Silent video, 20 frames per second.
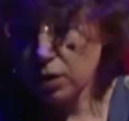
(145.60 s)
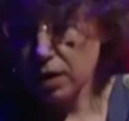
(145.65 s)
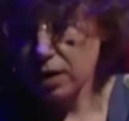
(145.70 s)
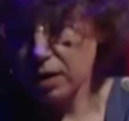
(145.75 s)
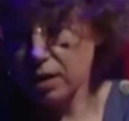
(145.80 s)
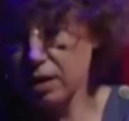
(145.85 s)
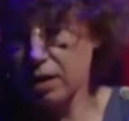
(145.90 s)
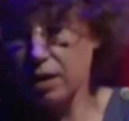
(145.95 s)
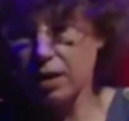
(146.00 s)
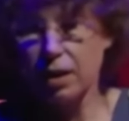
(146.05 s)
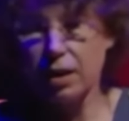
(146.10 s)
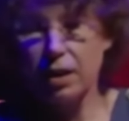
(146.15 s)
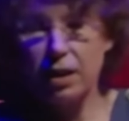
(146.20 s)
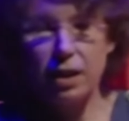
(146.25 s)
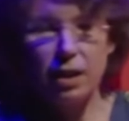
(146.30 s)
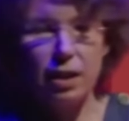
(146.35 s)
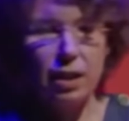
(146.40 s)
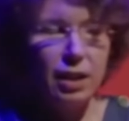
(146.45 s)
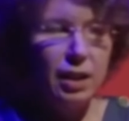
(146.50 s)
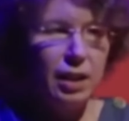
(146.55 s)
us
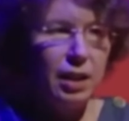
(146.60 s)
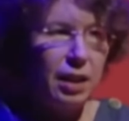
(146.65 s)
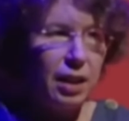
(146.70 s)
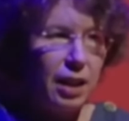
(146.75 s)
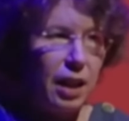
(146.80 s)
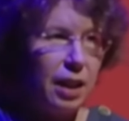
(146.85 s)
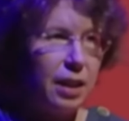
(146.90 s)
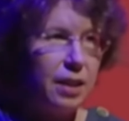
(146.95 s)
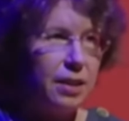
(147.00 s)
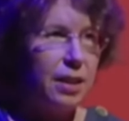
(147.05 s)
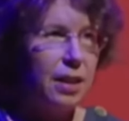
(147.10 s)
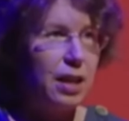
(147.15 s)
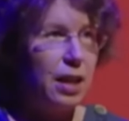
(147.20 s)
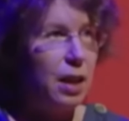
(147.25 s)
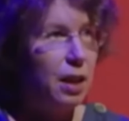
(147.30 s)
that